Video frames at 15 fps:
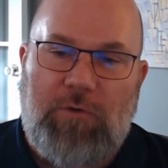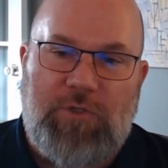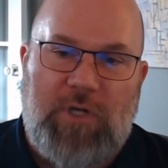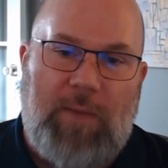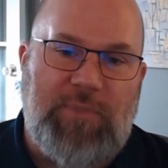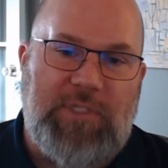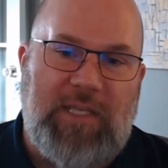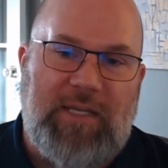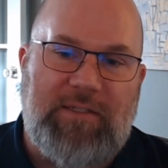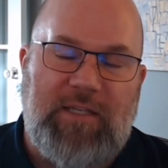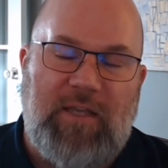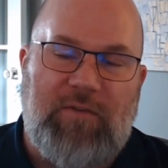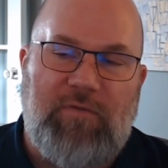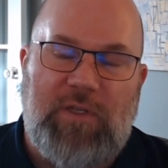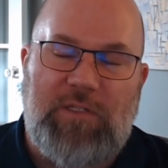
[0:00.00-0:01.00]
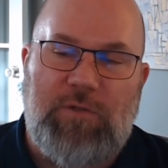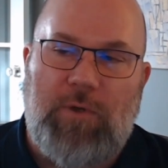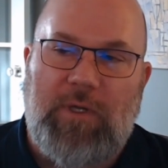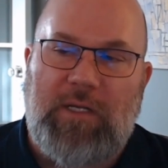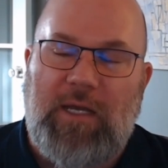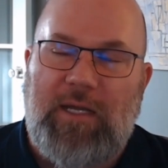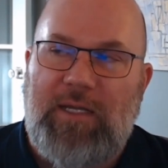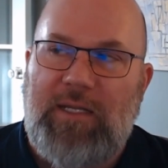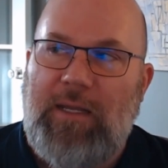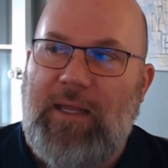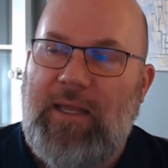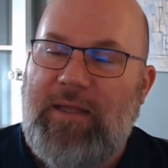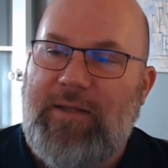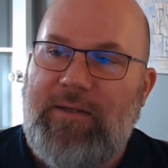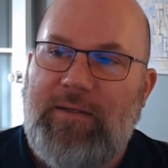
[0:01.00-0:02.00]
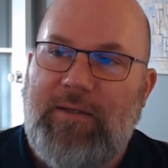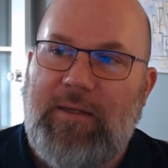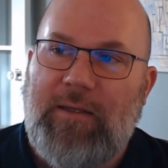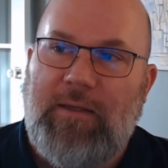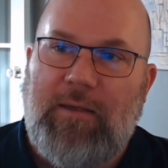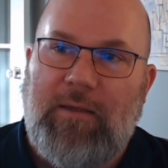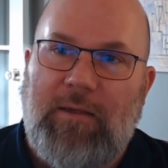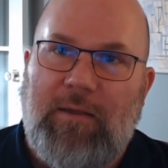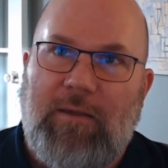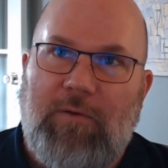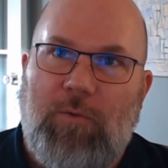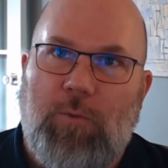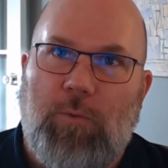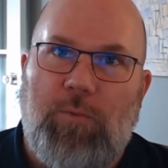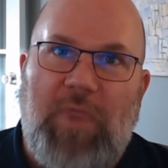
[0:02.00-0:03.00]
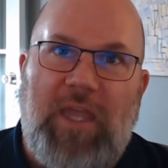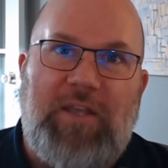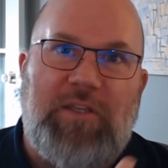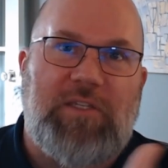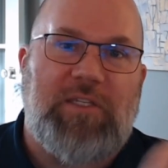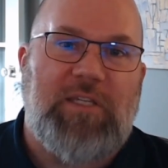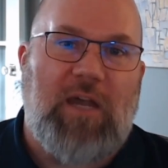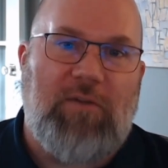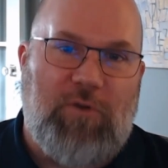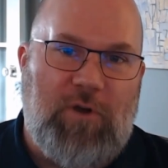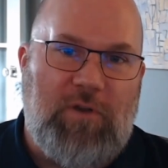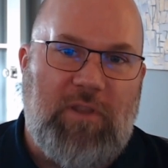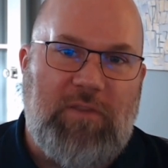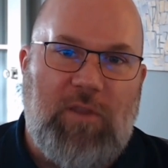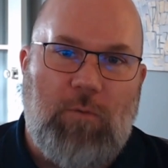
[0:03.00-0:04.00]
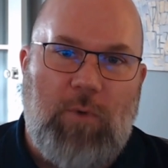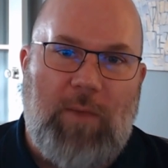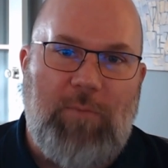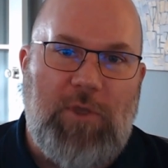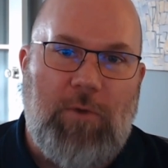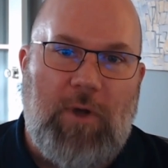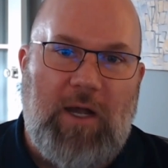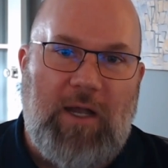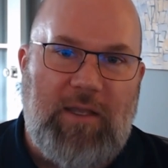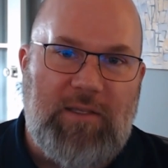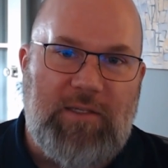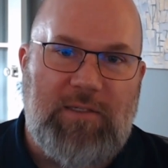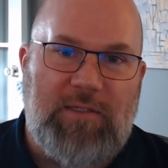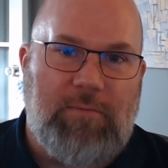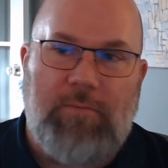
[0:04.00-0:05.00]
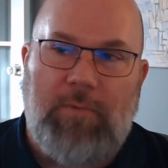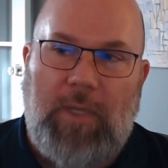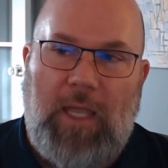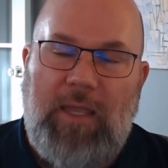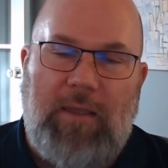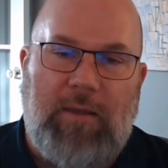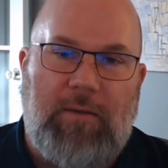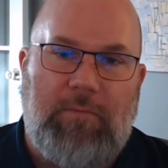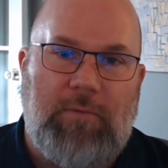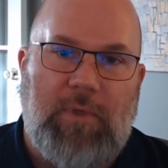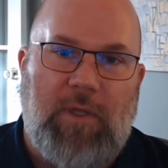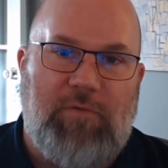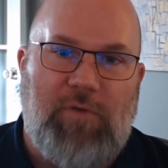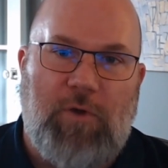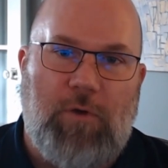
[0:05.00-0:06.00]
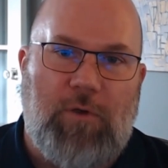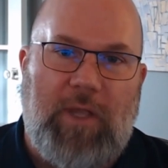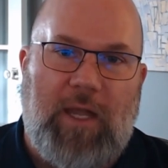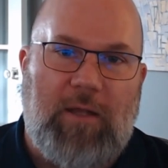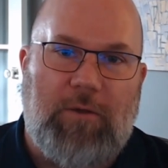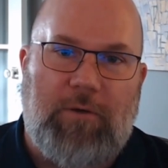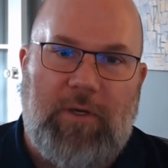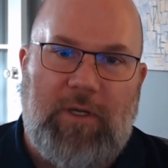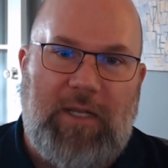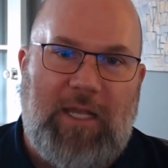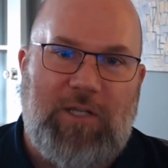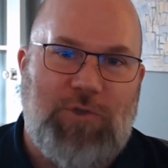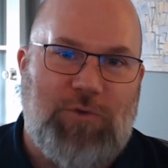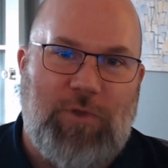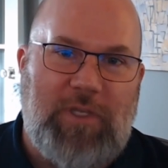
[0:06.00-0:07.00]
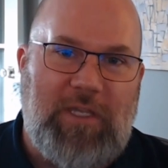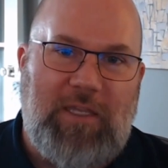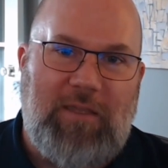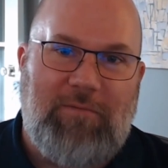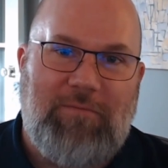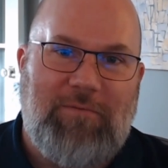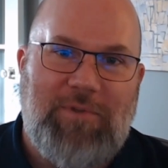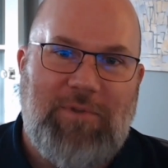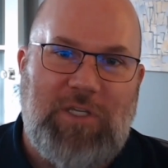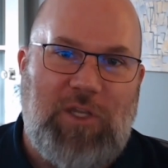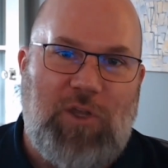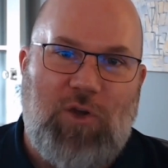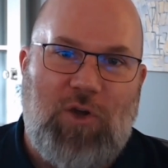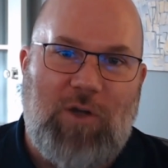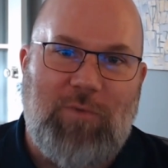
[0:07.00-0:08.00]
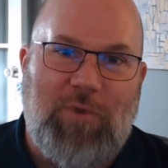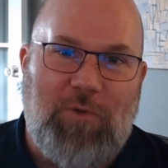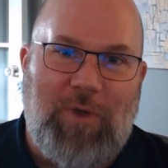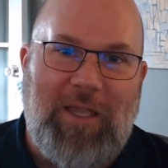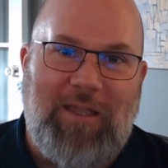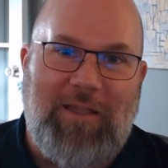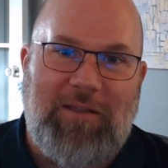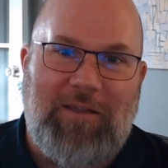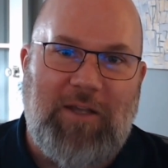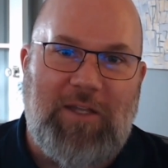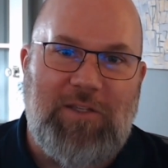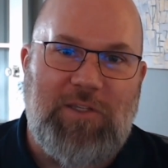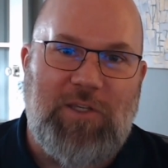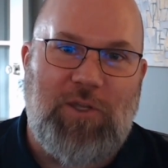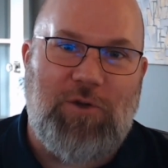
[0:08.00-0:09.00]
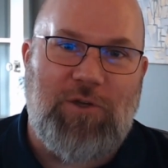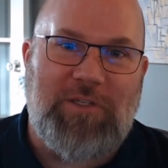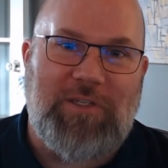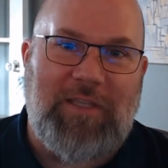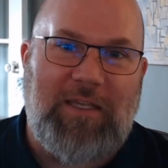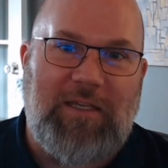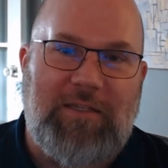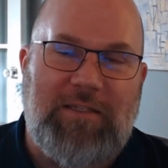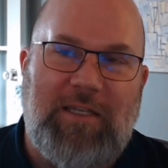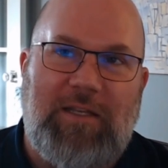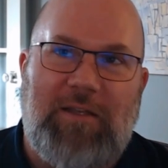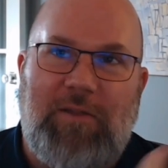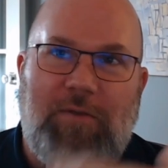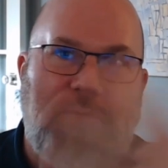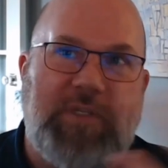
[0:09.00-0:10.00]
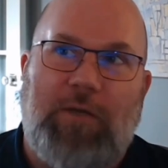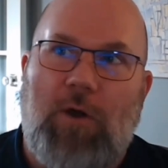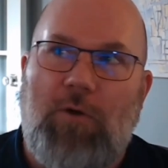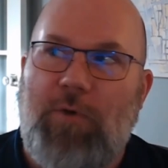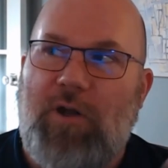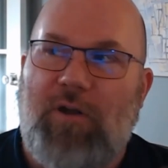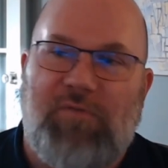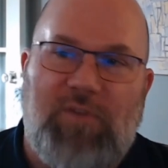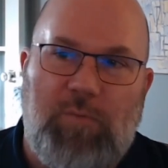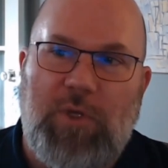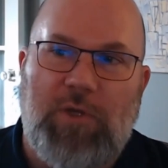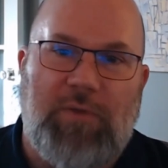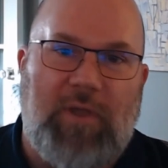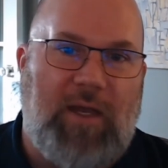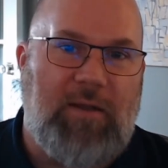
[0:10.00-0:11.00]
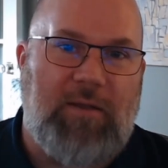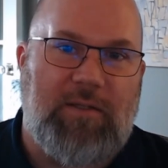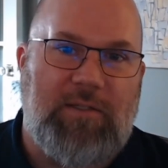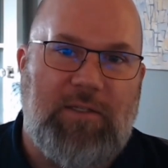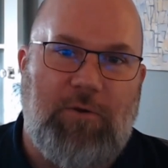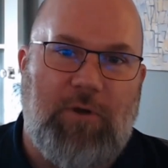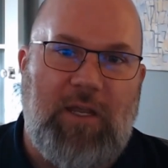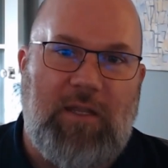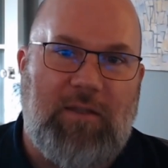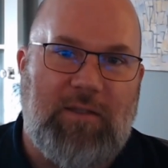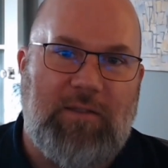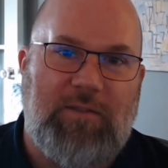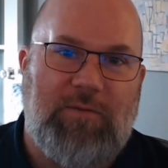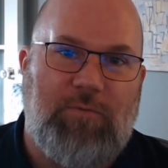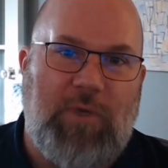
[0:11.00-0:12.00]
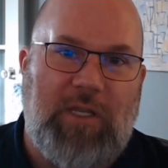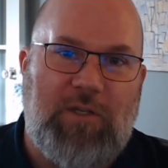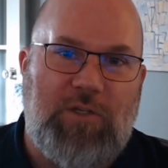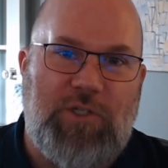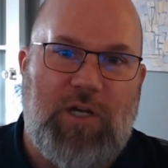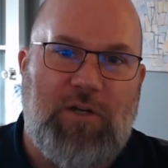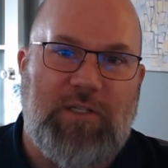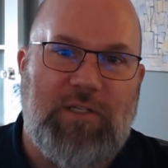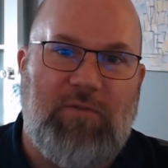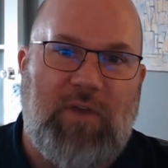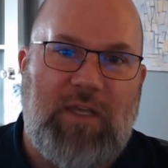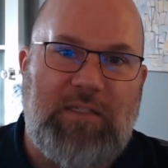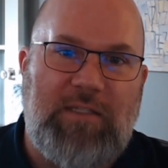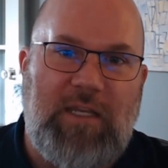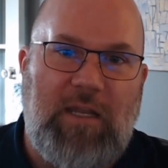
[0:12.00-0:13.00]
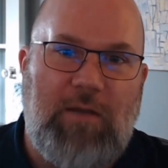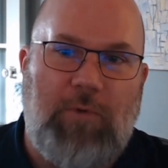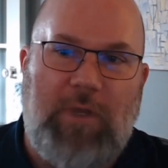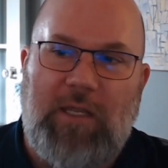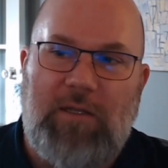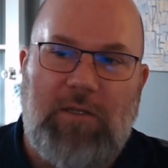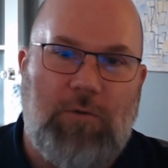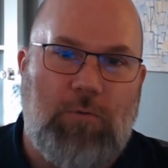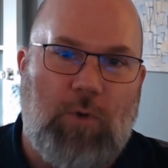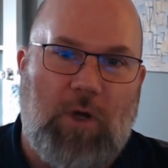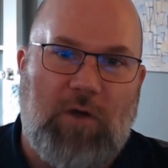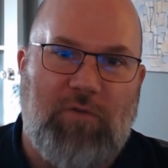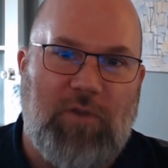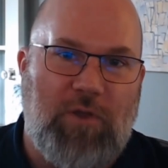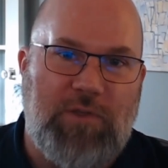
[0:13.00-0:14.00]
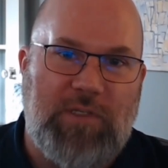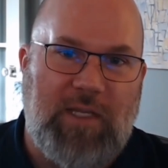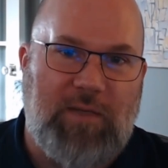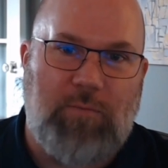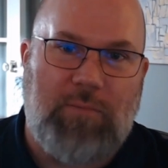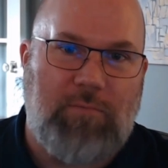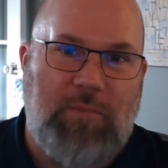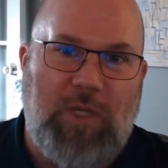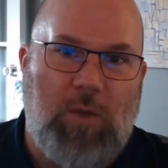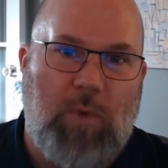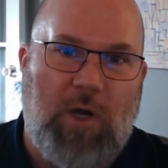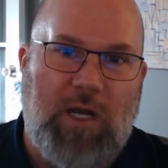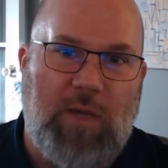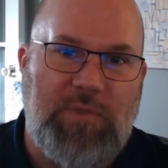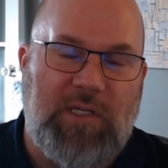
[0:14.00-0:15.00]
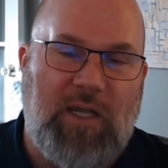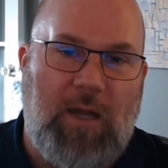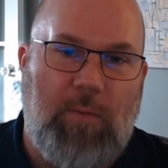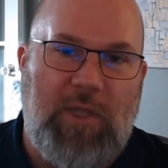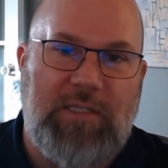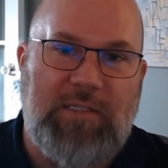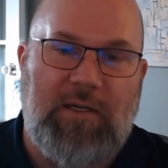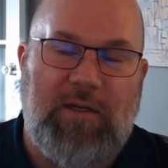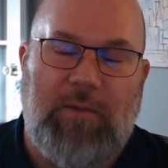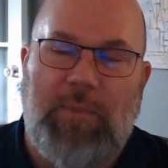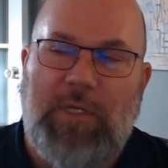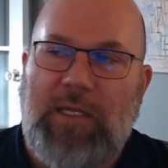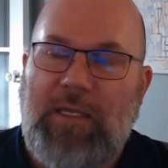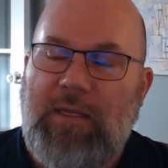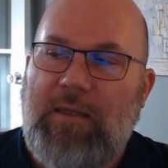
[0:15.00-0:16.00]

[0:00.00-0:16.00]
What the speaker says: drops that stuff into Egnyte, and they discovered that the web UI is a photo gallery naturally secured the way Egnyte secures things. And it's like, oh, we don't have to build that. That's great. We can share stuff as needed. We can do workflows like, markups and comments on